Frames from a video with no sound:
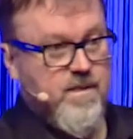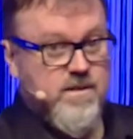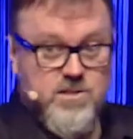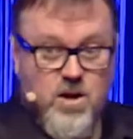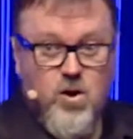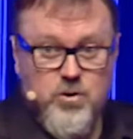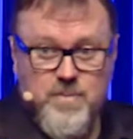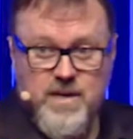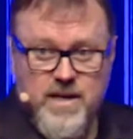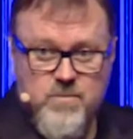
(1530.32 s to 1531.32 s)
So
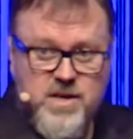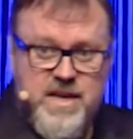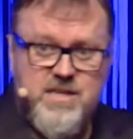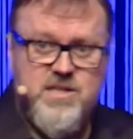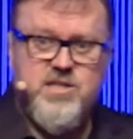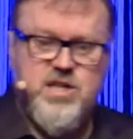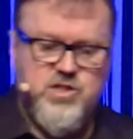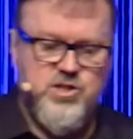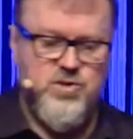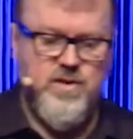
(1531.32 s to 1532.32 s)
ultimately, we need to
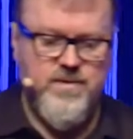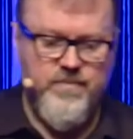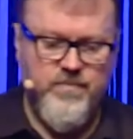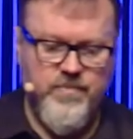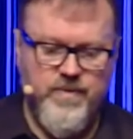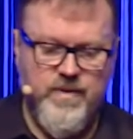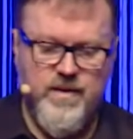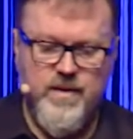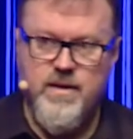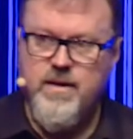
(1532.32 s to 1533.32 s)
just do it.
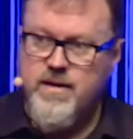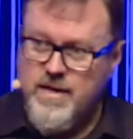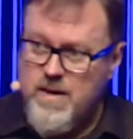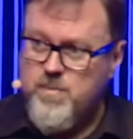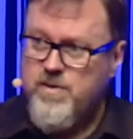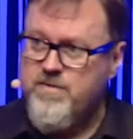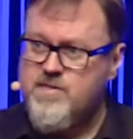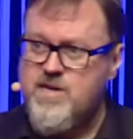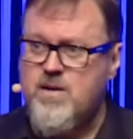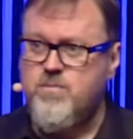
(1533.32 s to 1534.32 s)
A couple of
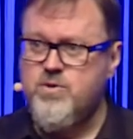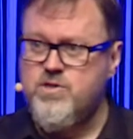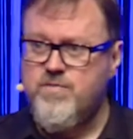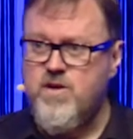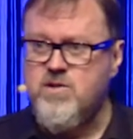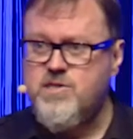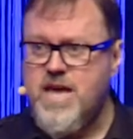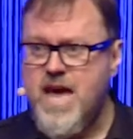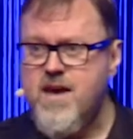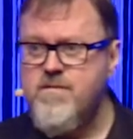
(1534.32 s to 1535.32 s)
examples of those that
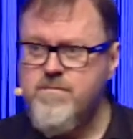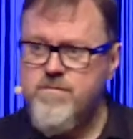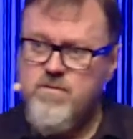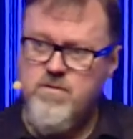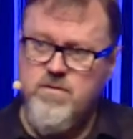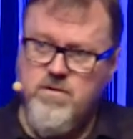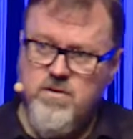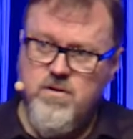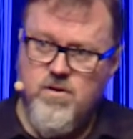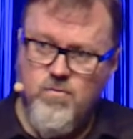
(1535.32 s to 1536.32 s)
have:
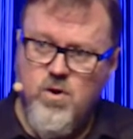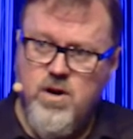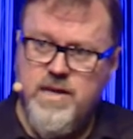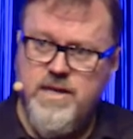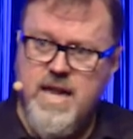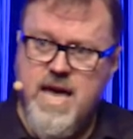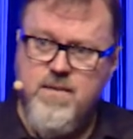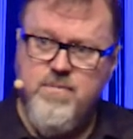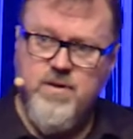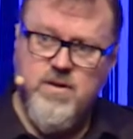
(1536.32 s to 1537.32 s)
Rocket
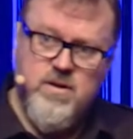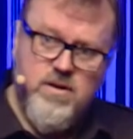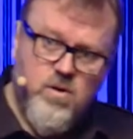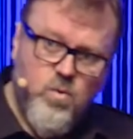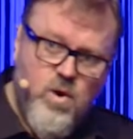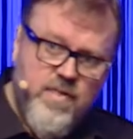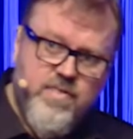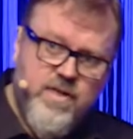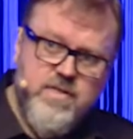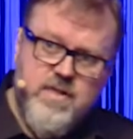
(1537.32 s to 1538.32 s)
Lab. One
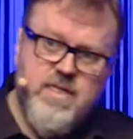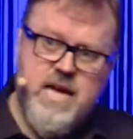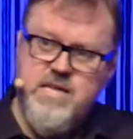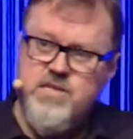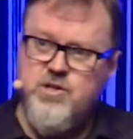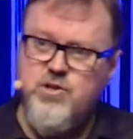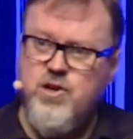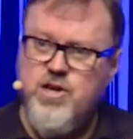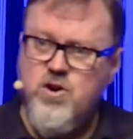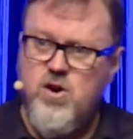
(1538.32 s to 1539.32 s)
thing that they did
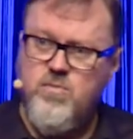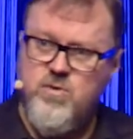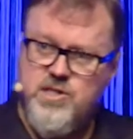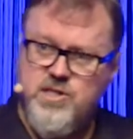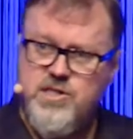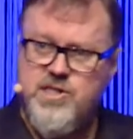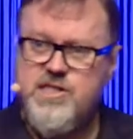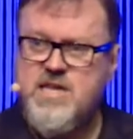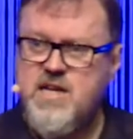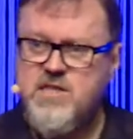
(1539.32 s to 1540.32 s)
early on was to
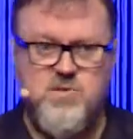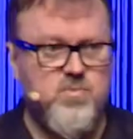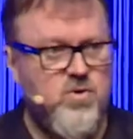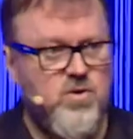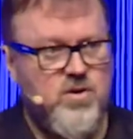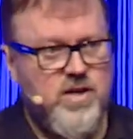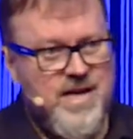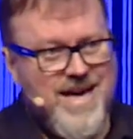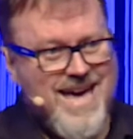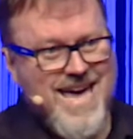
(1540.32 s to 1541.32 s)
start small,
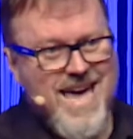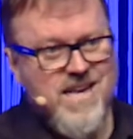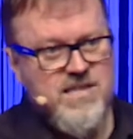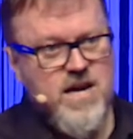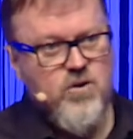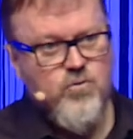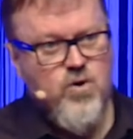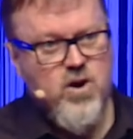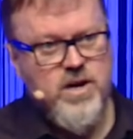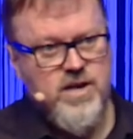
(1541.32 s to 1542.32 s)
a handheld
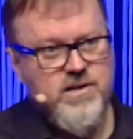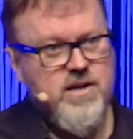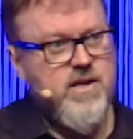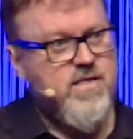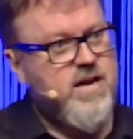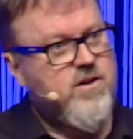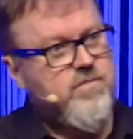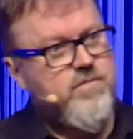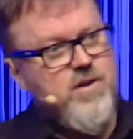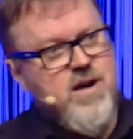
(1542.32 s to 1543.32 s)
rocket that could
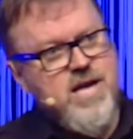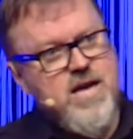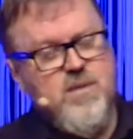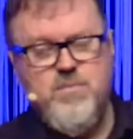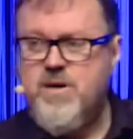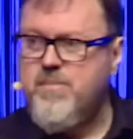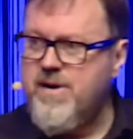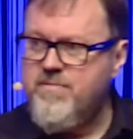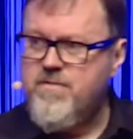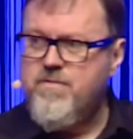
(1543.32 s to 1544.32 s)
fly up
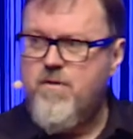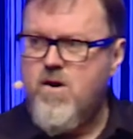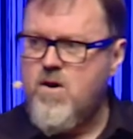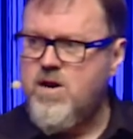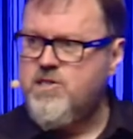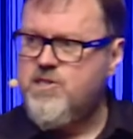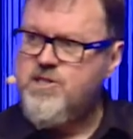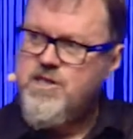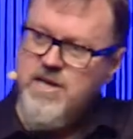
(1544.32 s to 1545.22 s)
above a forest